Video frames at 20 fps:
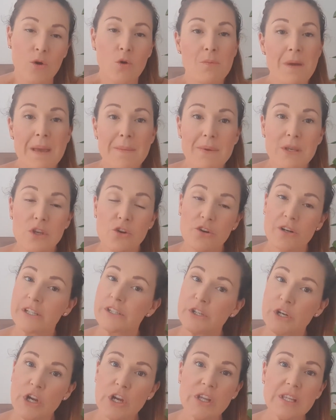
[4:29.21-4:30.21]
Or maybe you're at
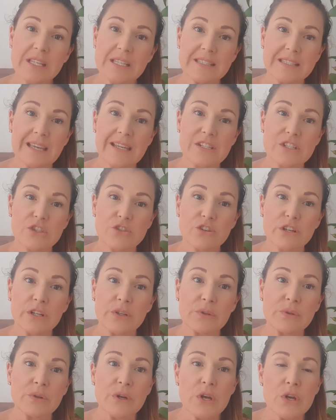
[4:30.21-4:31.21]
an early stage
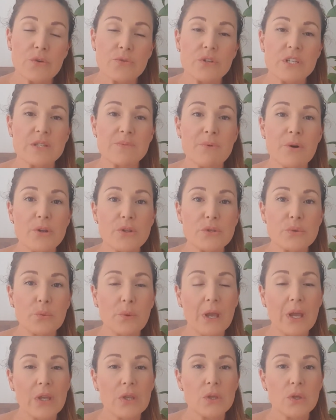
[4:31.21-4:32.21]
adrenal response
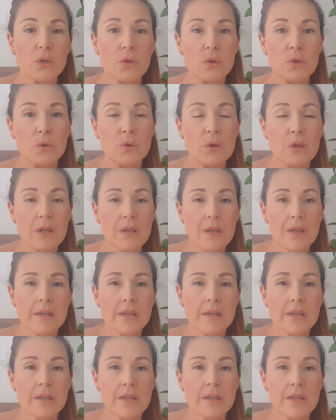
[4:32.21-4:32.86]
where you